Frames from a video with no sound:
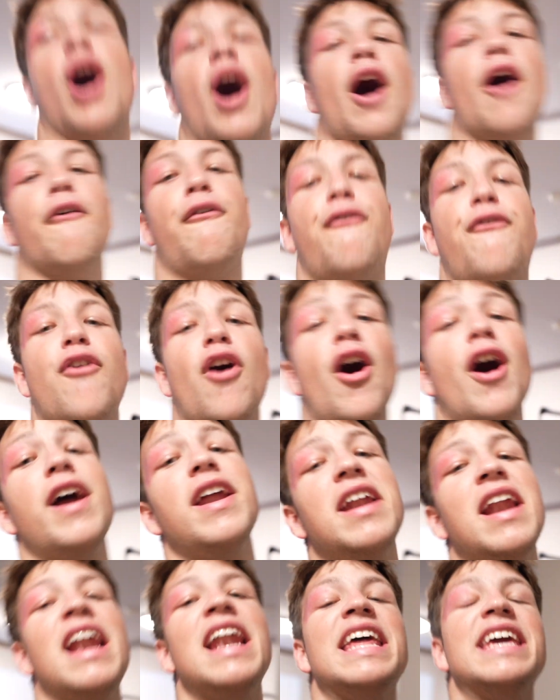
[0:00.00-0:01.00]
I
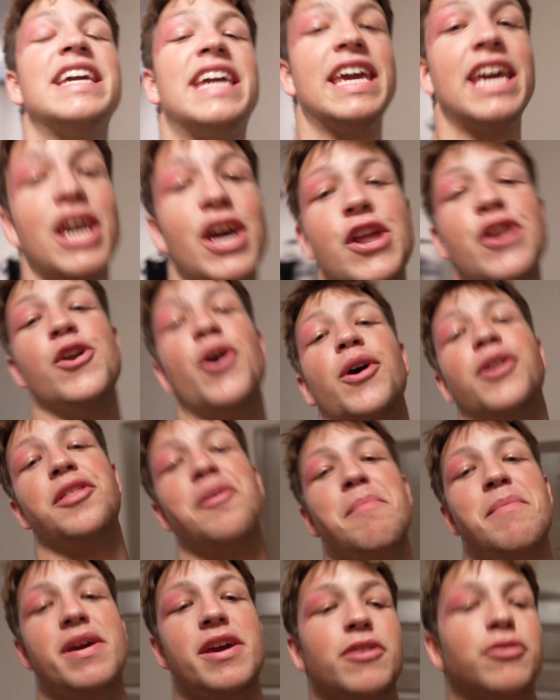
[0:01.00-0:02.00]
finally get another
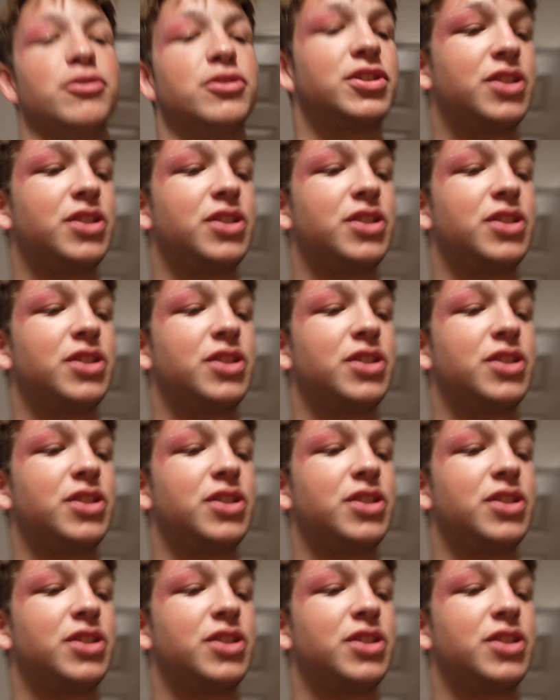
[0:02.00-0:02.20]
meal,